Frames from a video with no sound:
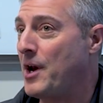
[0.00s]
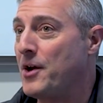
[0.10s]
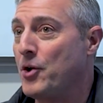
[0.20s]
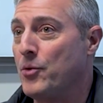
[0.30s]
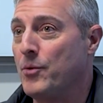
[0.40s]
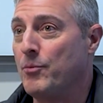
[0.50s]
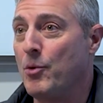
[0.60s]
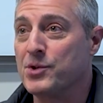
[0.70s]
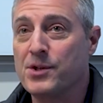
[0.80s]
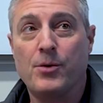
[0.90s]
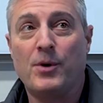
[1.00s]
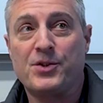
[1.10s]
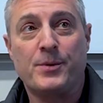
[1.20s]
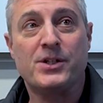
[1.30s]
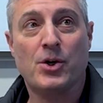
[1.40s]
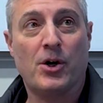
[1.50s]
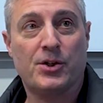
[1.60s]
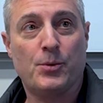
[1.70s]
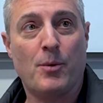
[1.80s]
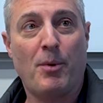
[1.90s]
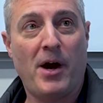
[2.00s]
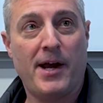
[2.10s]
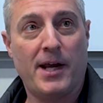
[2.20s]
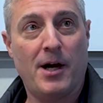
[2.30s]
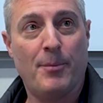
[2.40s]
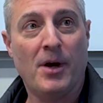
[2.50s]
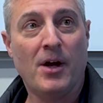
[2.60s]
I know that most of the ones we talked to are buying up,